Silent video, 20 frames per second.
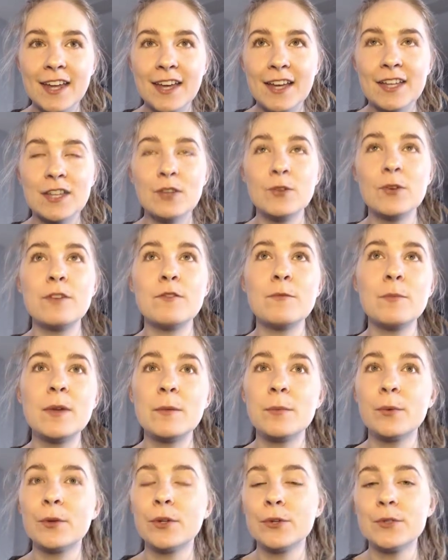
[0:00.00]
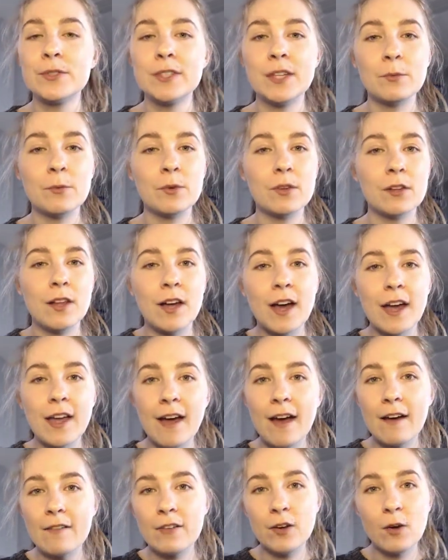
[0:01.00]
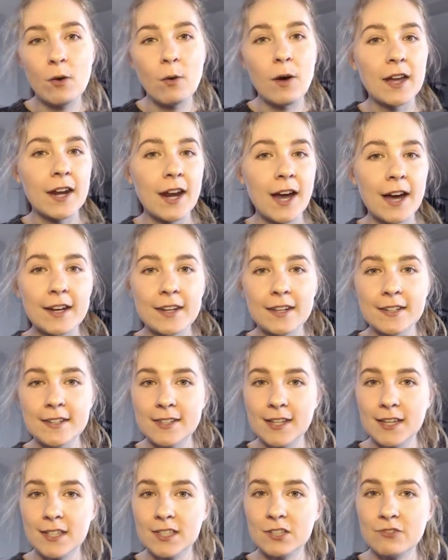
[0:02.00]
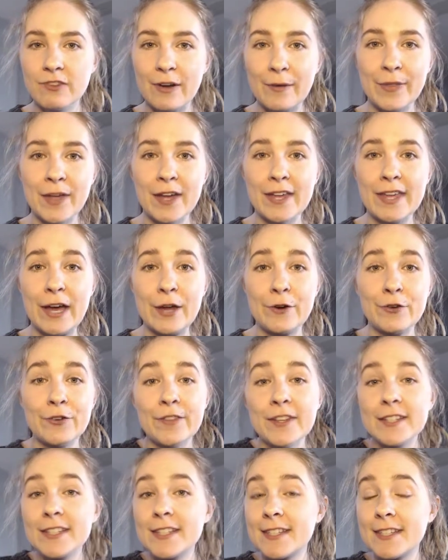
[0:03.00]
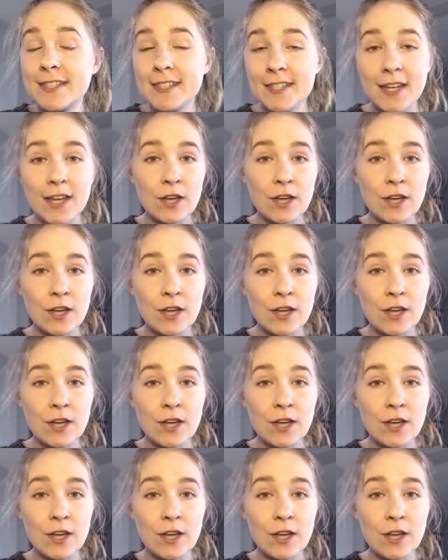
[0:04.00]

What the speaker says: even people who say, well, I haven't quite had insights around that yet, or if this is,